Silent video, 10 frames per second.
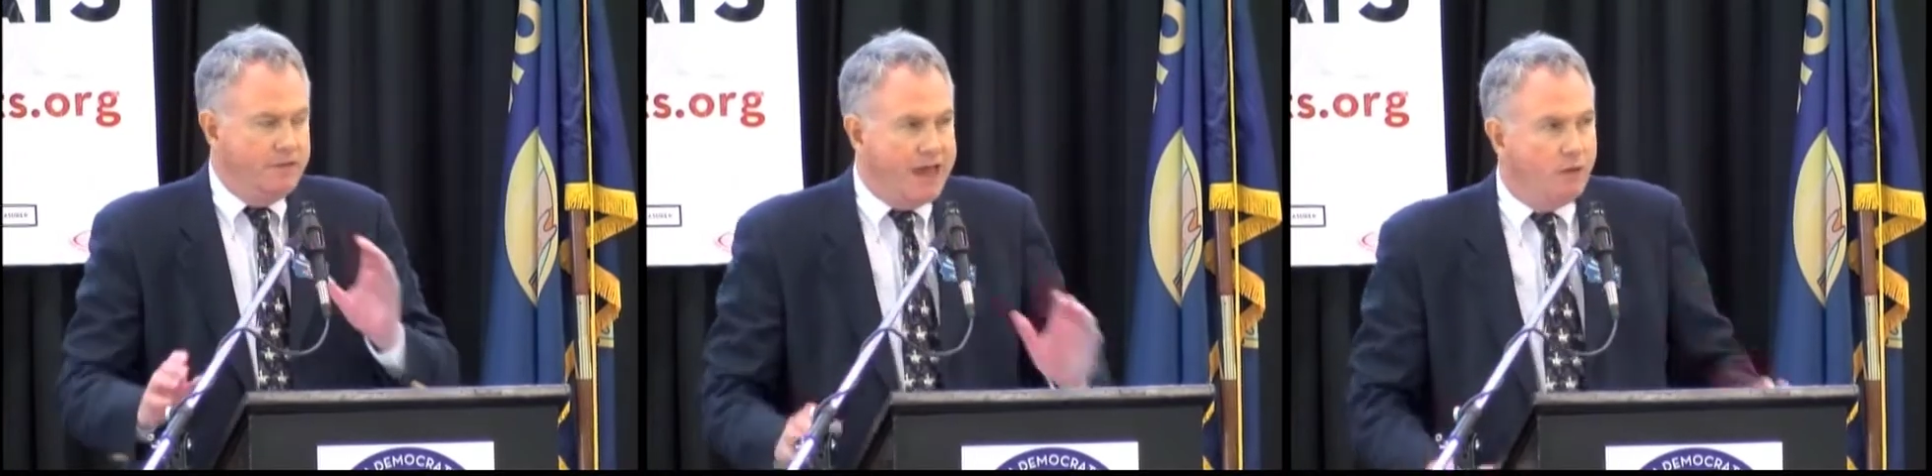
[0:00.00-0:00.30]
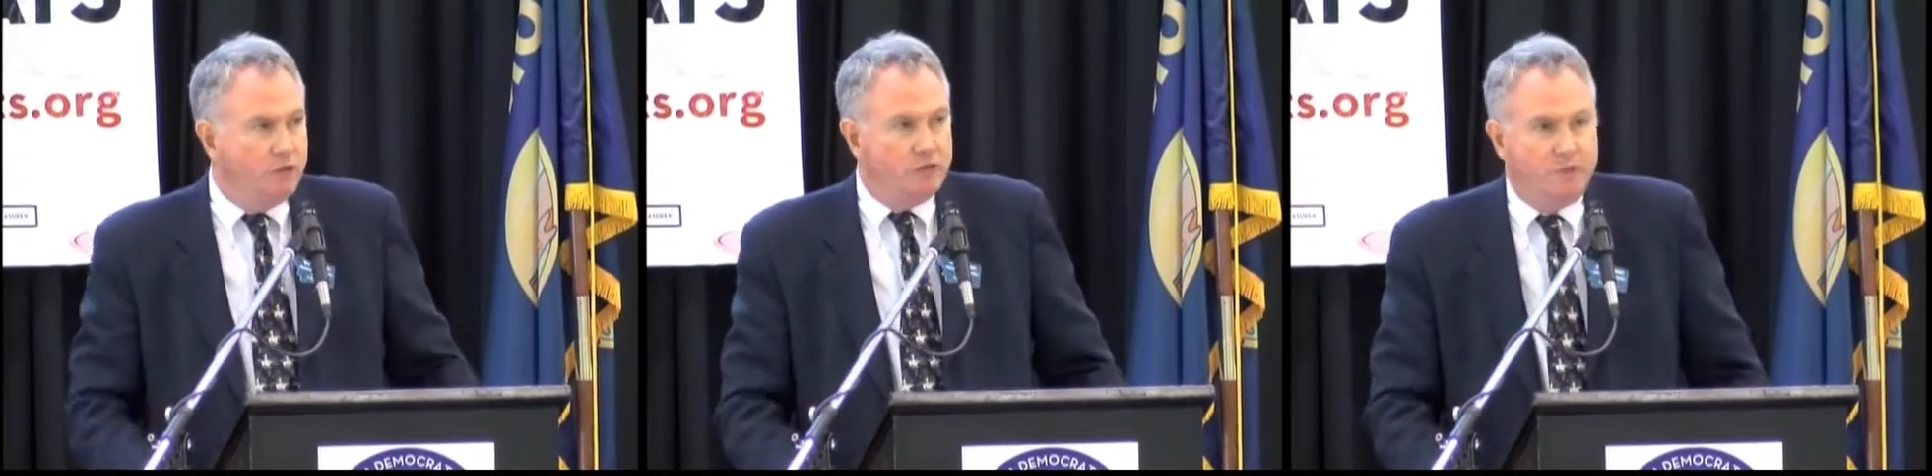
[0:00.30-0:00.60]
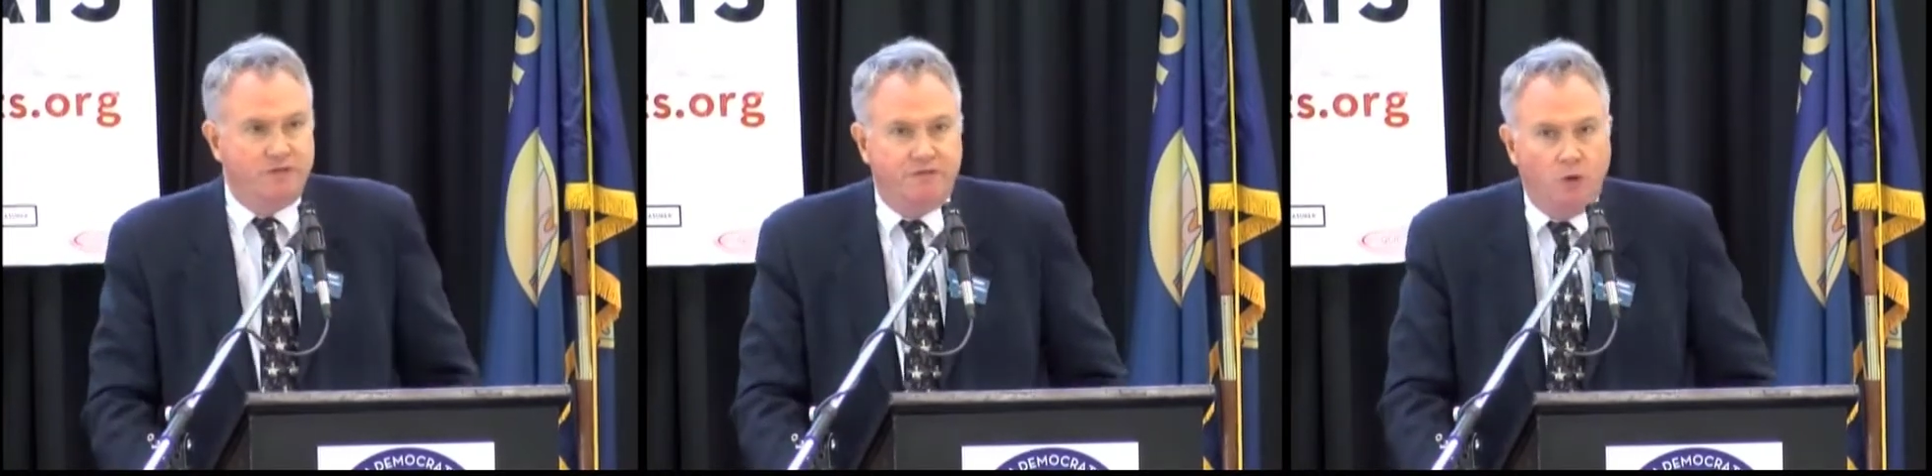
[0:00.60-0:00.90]
That was
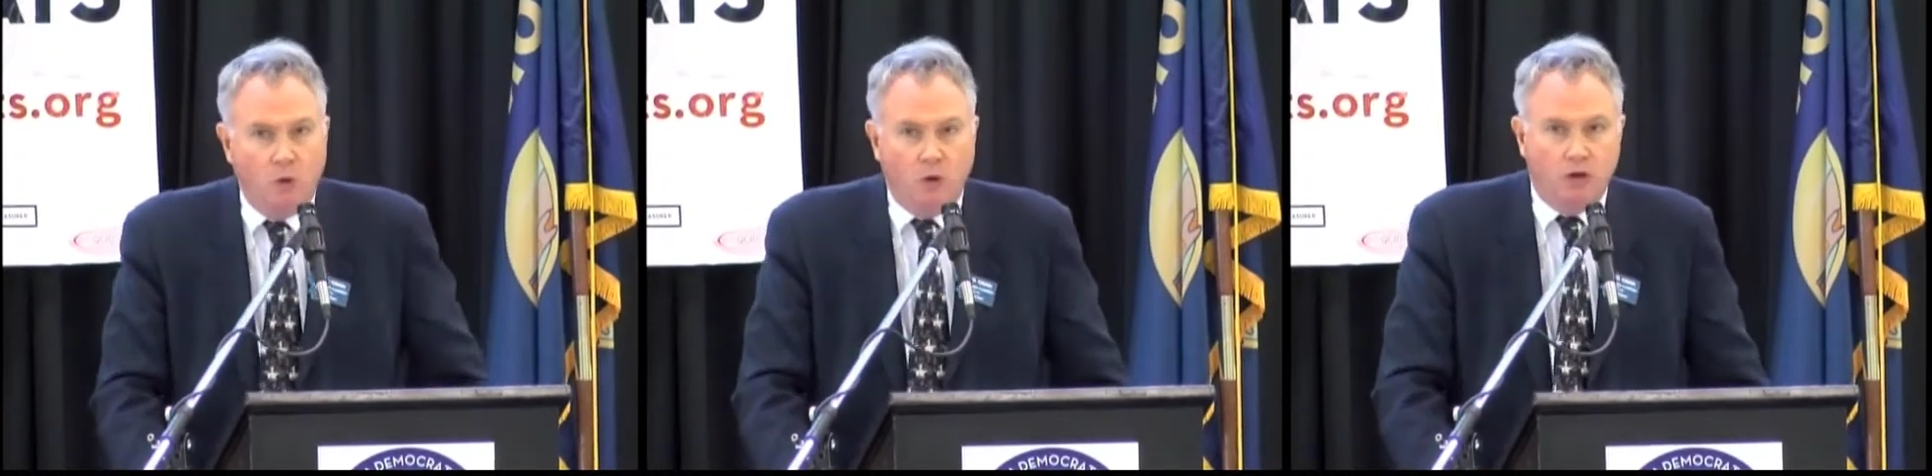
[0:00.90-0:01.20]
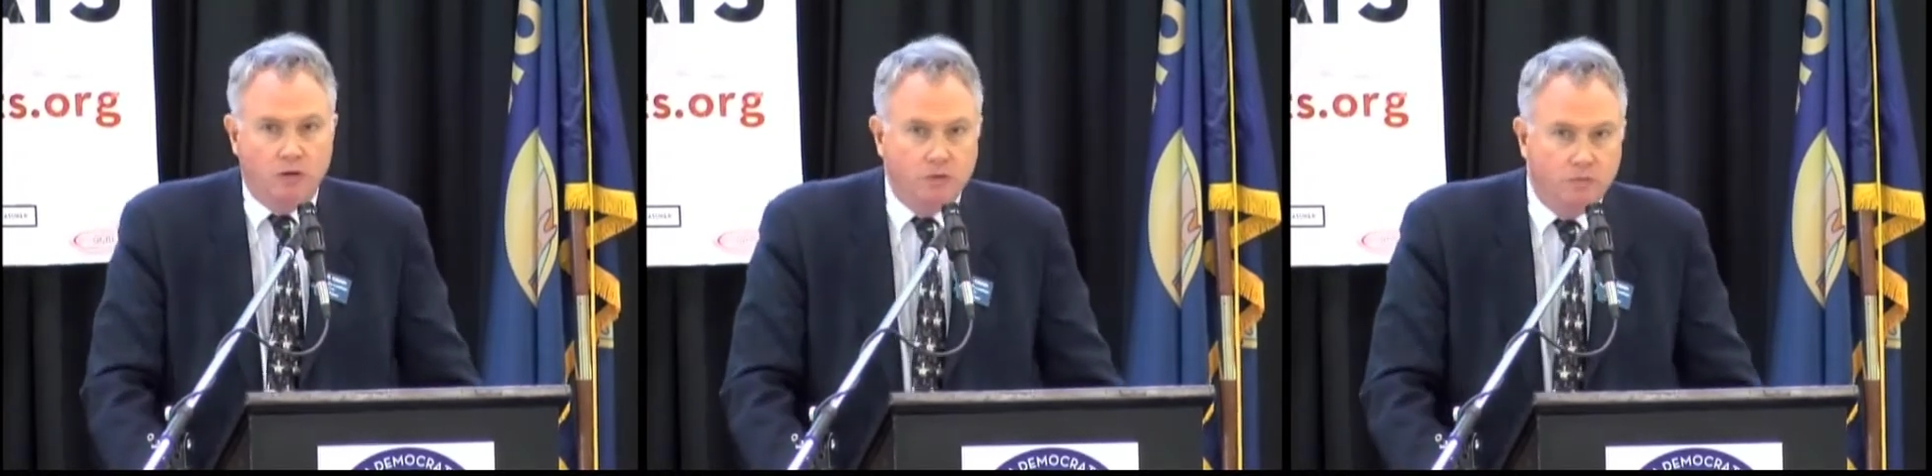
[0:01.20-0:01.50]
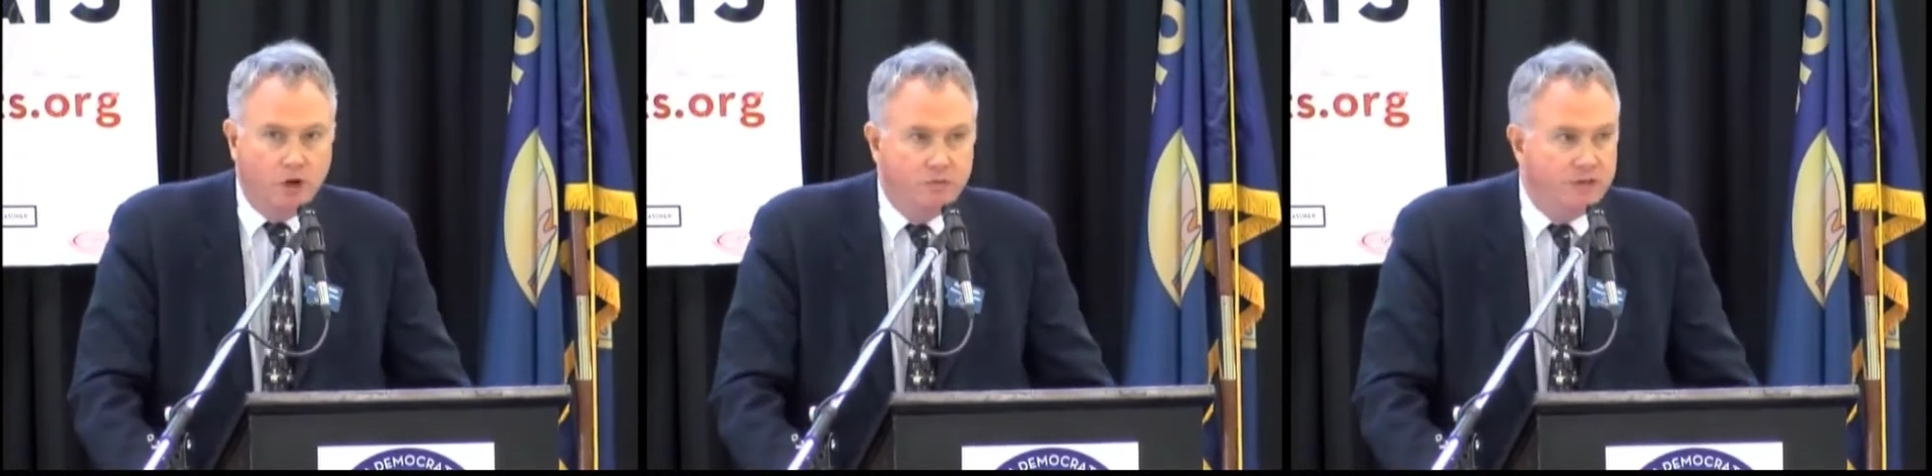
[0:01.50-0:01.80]
before
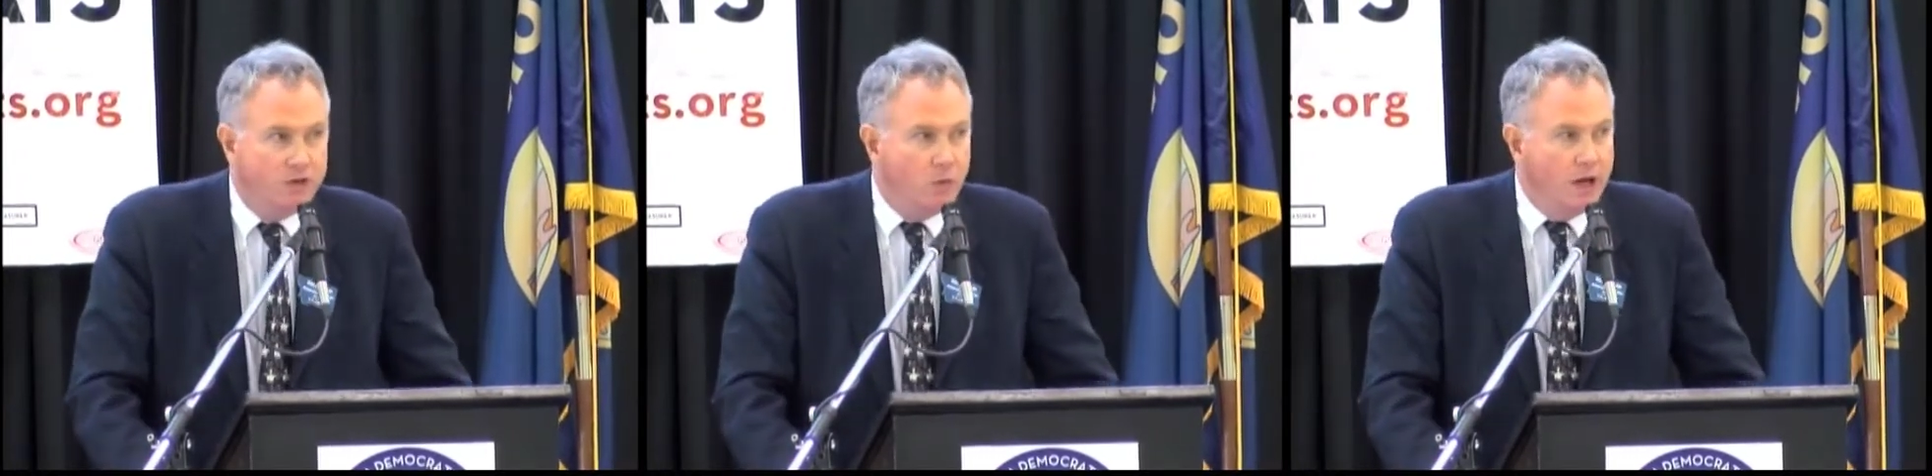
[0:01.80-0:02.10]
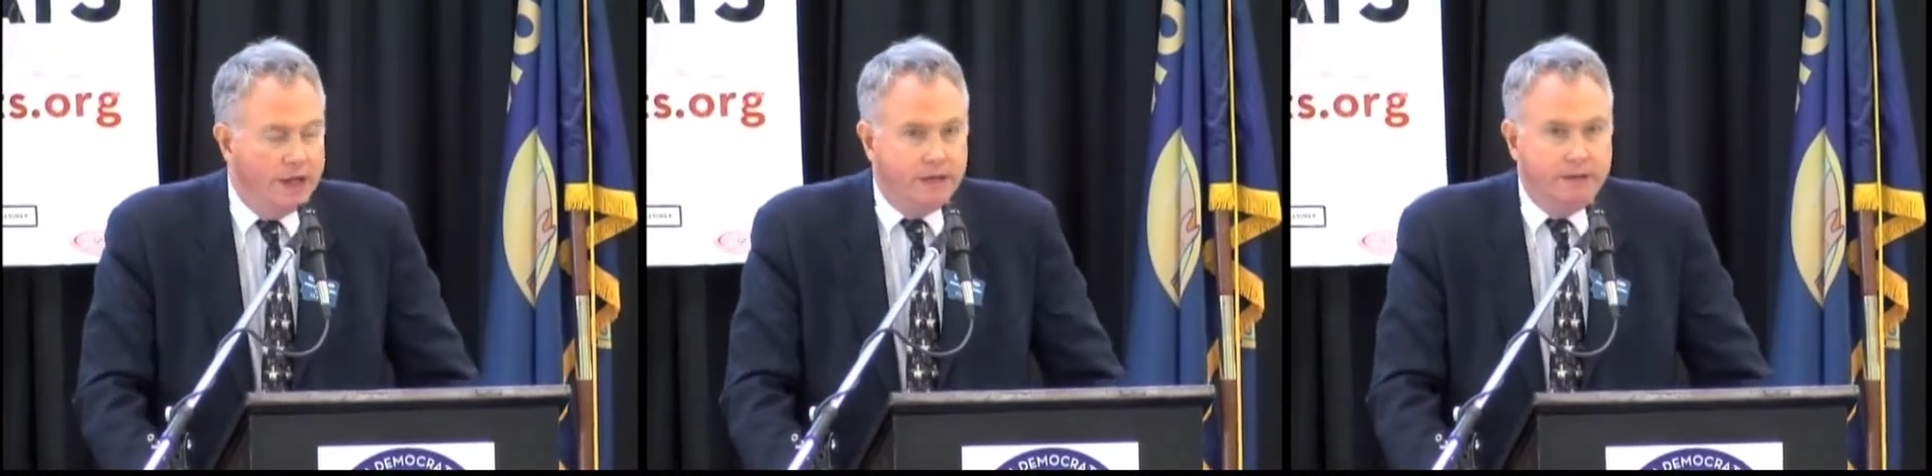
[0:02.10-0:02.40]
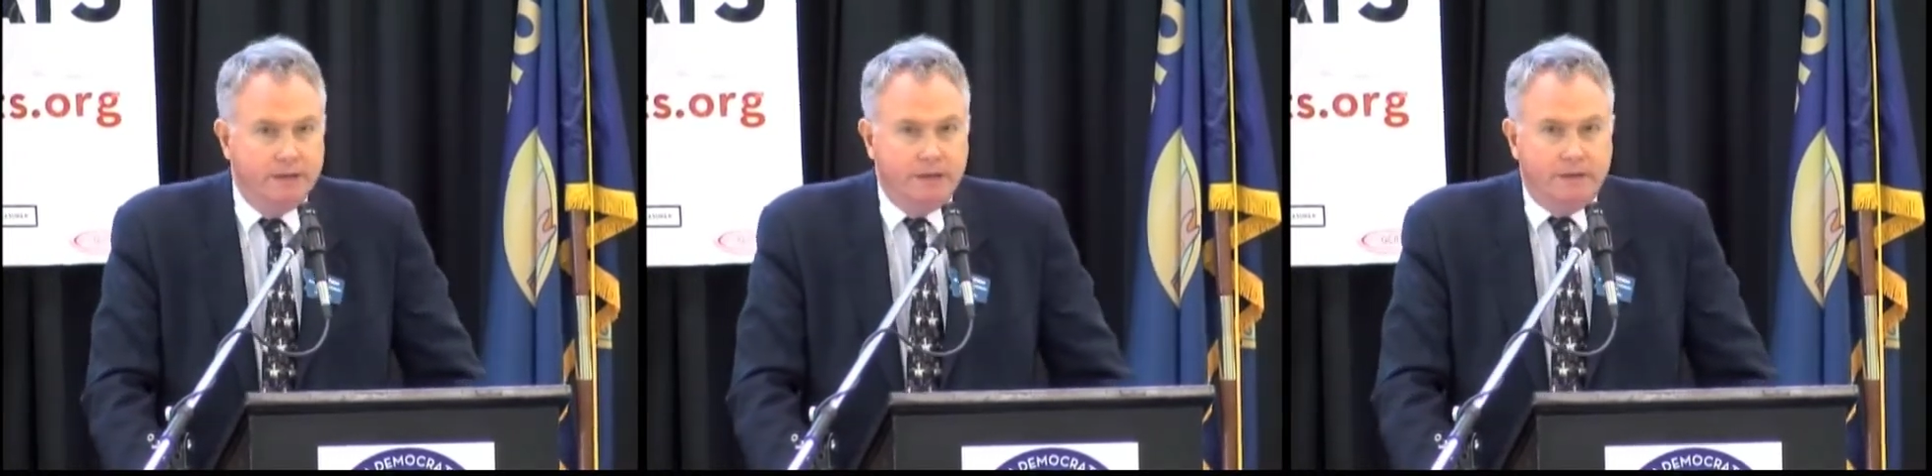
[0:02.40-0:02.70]
Roe v. Wade.